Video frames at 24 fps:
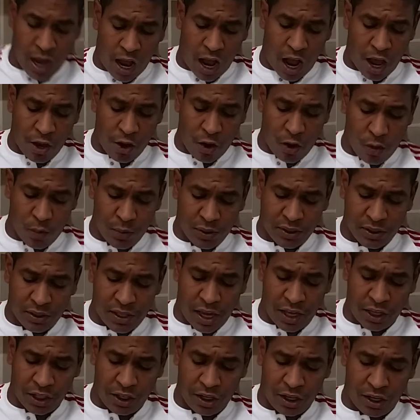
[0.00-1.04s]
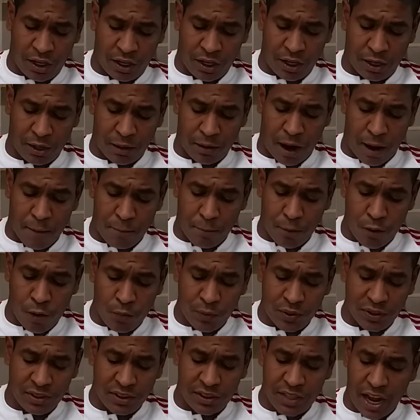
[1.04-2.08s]
I always take a
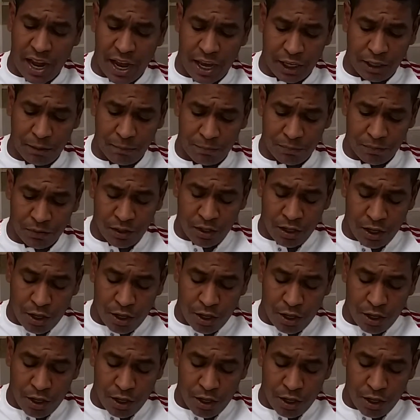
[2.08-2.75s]
problem time